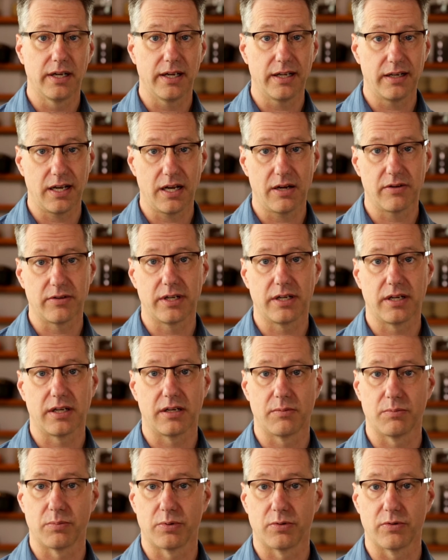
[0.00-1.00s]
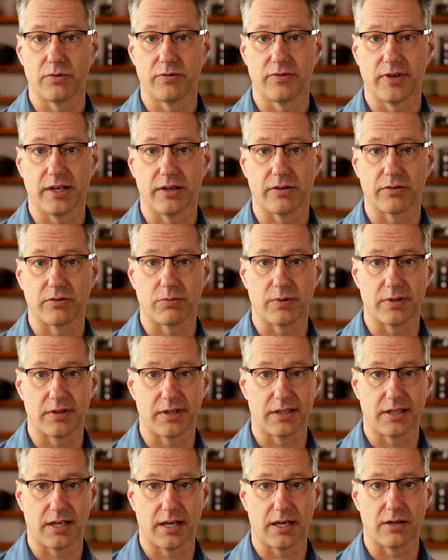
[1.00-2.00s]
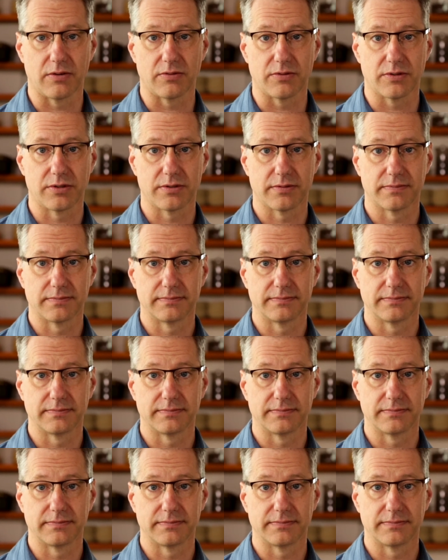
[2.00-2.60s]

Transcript: and how they can improve health within the house.